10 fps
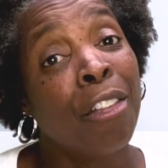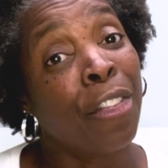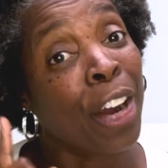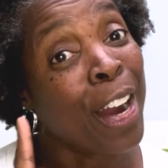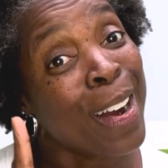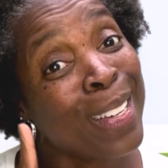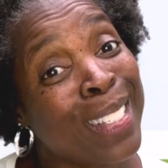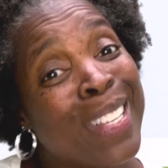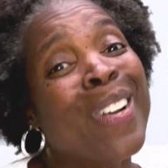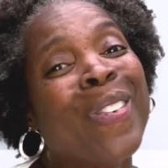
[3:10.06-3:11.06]

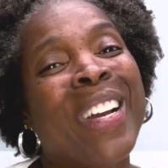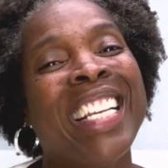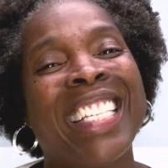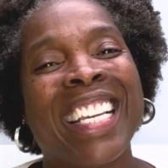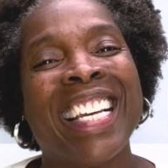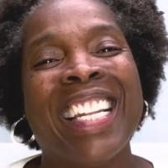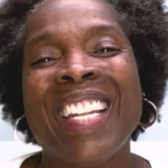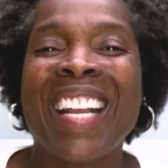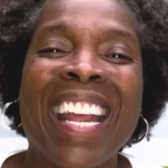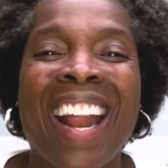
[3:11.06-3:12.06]
First, we should
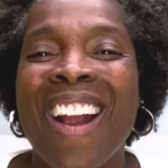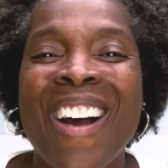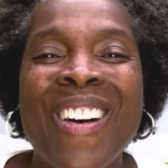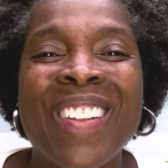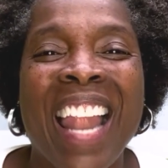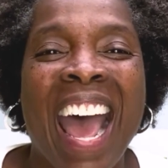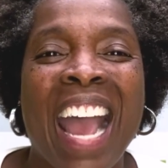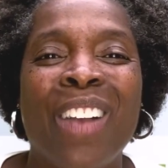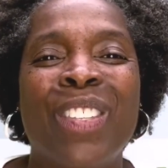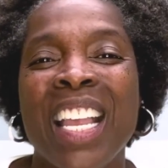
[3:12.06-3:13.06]
look at our own
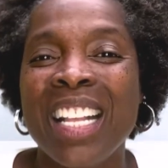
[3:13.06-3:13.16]
lives